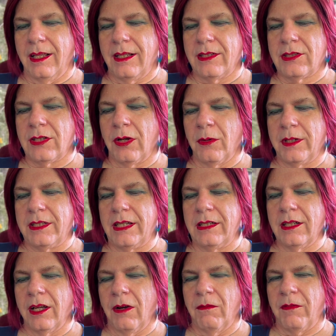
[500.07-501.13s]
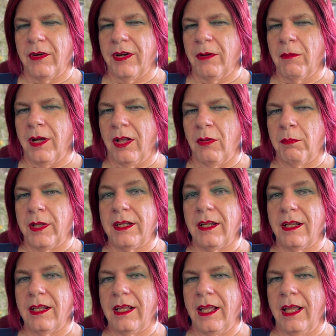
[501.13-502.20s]
So it didn't go very well, but
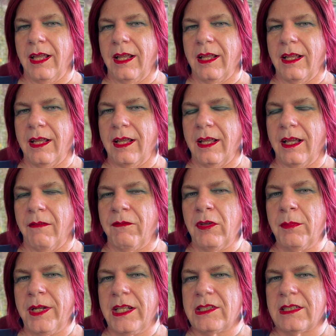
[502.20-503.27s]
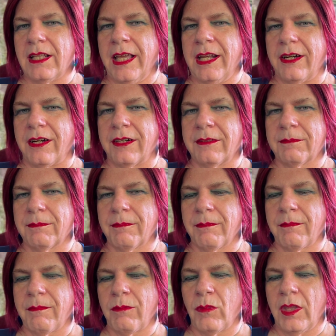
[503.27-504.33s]
a few minutes later,
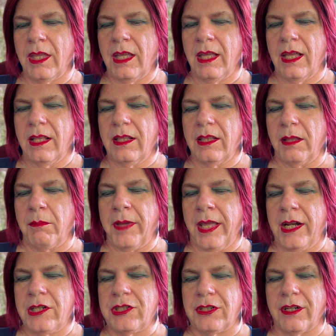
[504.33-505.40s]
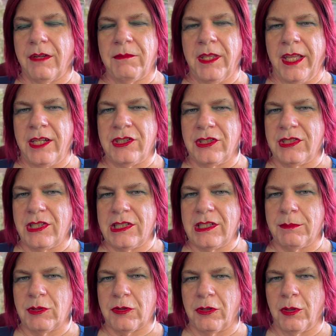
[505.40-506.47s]
the manager of the engine
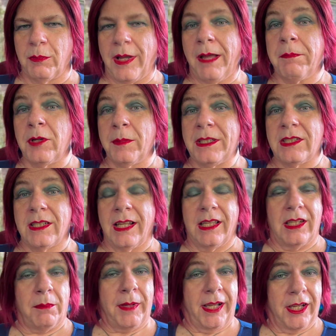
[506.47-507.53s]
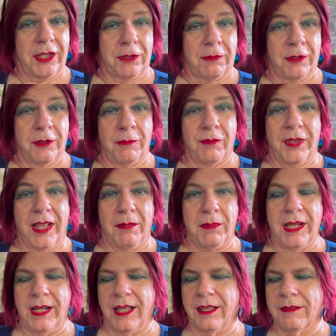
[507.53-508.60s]
systems group happened to be sitting in the back of the room for that
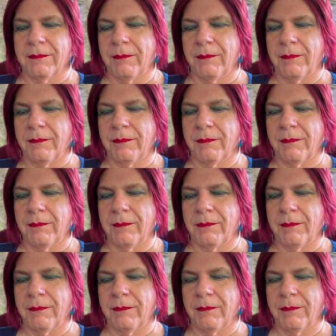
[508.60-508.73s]
meeting,